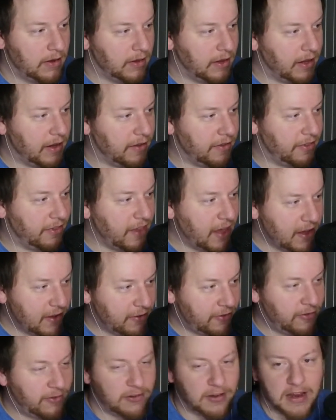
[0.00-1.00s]
Like,
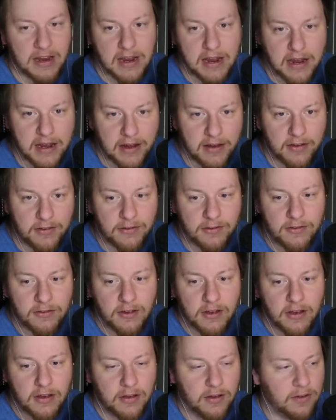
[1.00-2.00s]
this
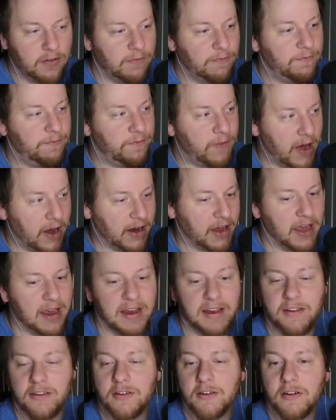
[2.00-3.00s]
is
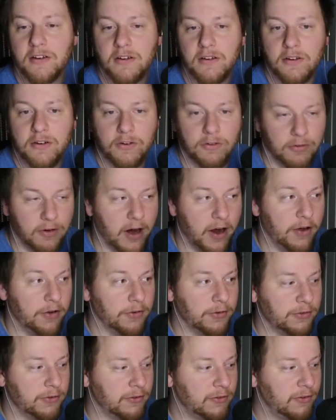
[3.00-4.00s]
fucking
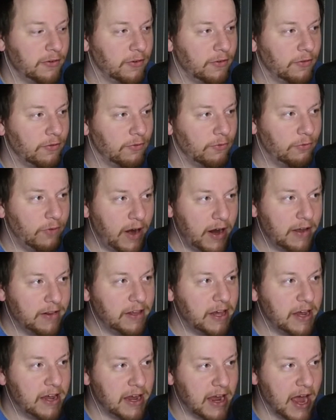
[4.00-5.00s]
gross.
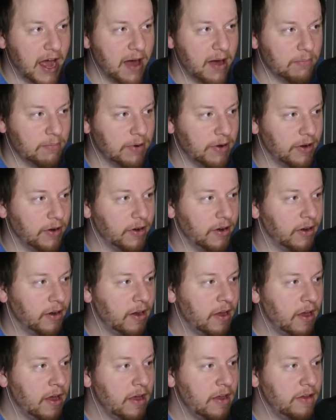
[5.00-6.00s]
Really,
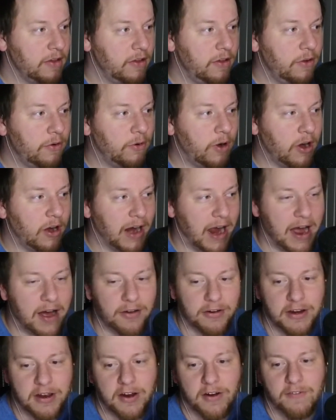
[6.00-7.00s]
Ember, you are
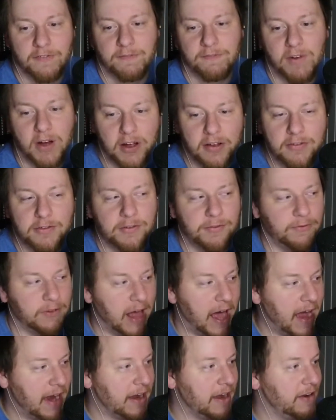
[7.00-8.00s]
out here false
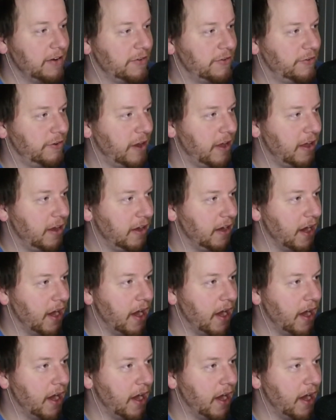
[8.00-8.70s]
flagging shit